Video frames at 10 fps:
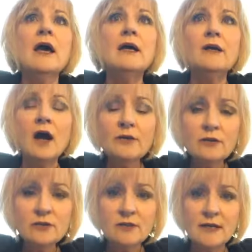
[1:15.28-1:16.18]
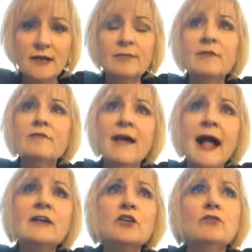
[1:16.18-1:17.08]
and understand the
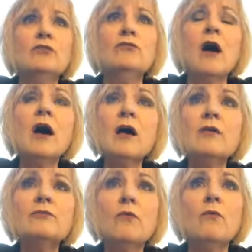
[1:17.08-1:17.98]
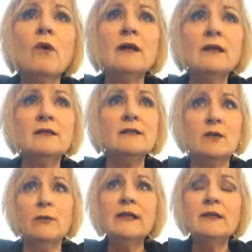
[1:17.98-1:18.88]
value of what it is
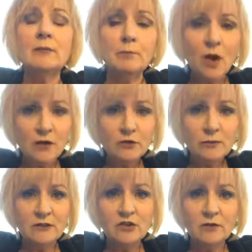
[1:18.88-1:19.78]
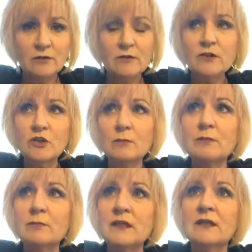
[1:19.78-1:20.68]
that we can impart to each other as
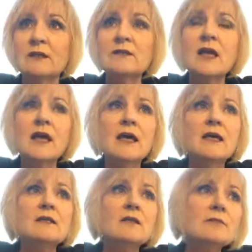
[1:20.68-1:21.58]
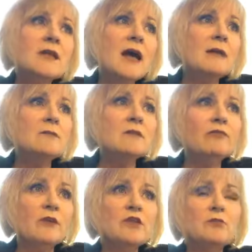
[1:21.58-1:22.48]
human beings. Sometimes
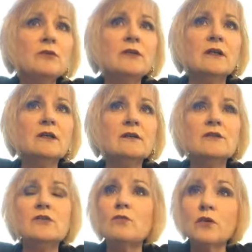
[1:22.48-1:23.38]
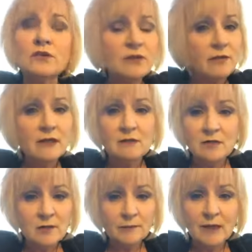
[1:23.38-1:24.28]
Facebook is the worst thing, and
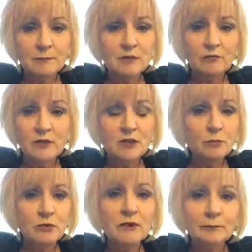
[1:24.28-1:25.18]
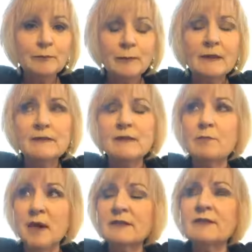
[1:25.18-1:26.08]
sometimes Facebook is the
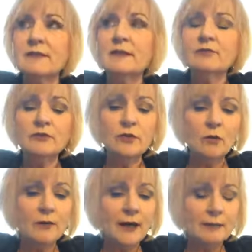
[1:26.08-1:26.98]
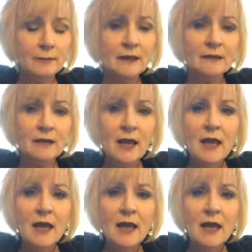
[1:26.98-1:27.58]
best thing, if you know what I mean.